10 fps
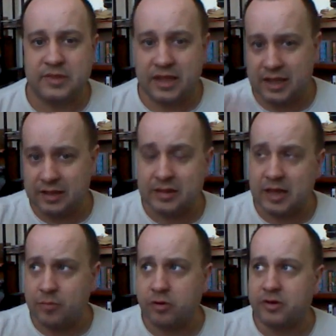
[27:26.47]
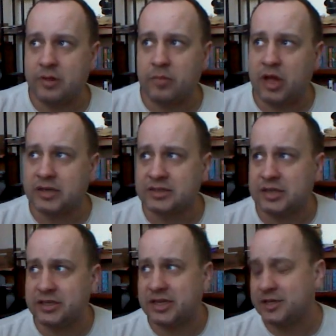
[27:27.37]
the inside part of the blocks
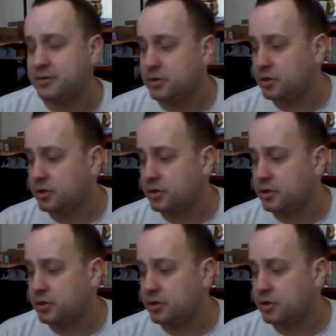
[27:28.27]
all done.